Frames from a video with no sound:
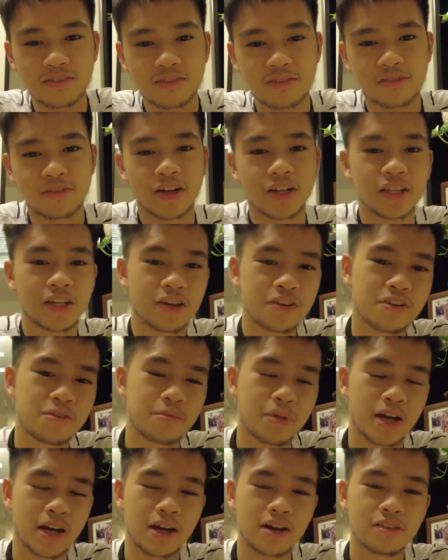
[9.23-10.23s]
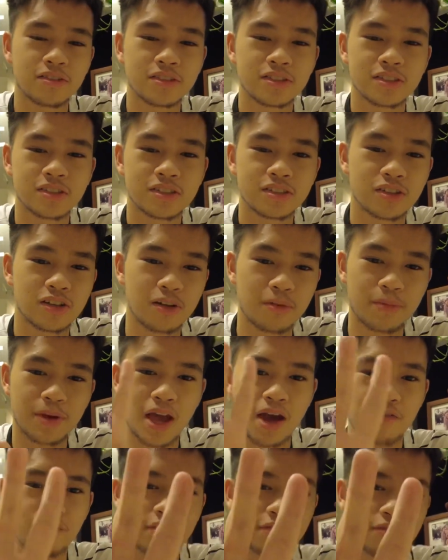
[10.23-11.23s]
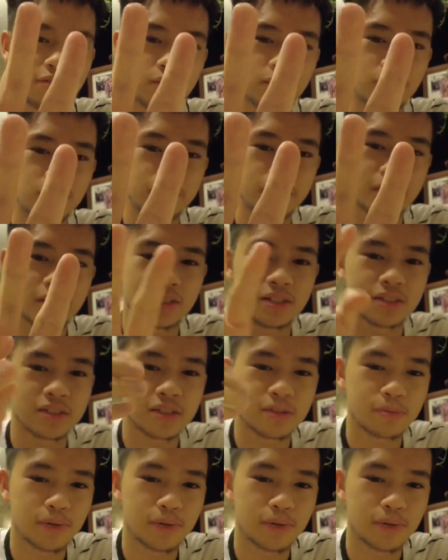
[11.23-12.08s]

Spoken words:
right here in my house. So I'll be having 4 meals: